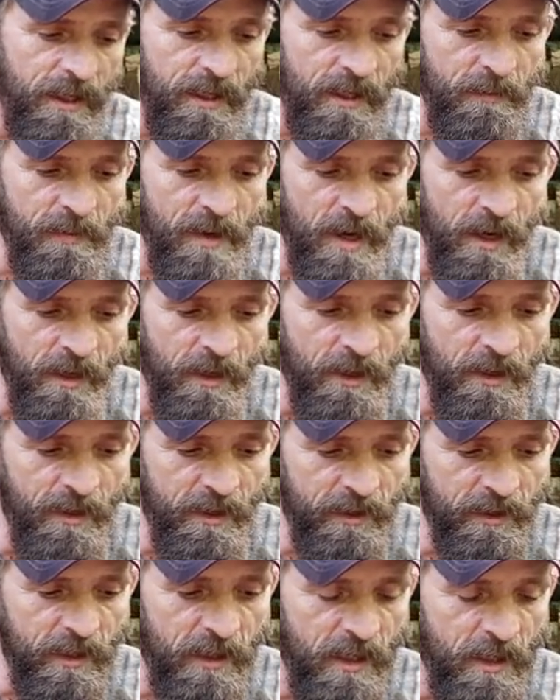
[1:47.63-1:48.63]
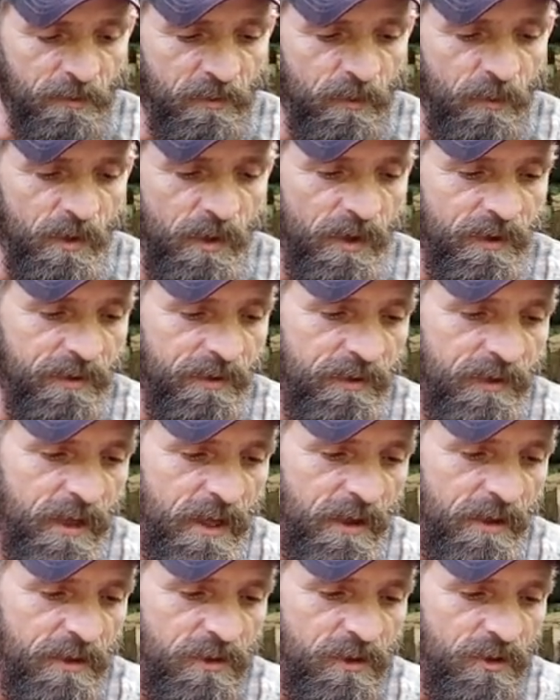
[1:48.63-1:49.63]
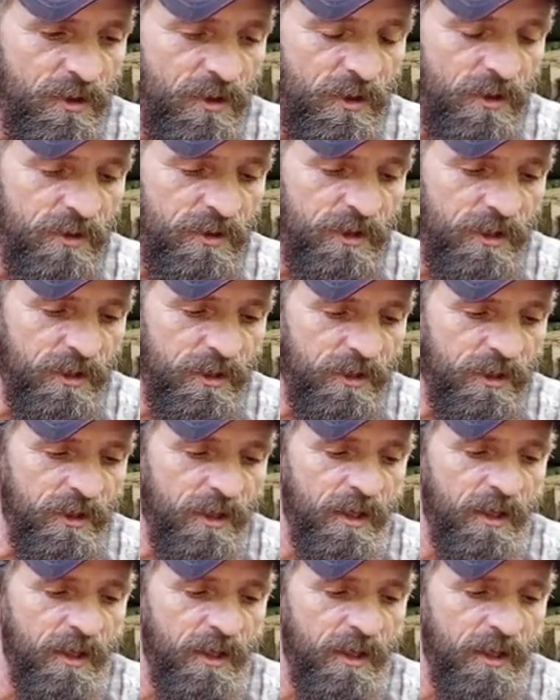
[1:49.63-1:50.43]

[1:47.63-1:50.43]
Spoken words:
named Aaron I camped with down in Georgia,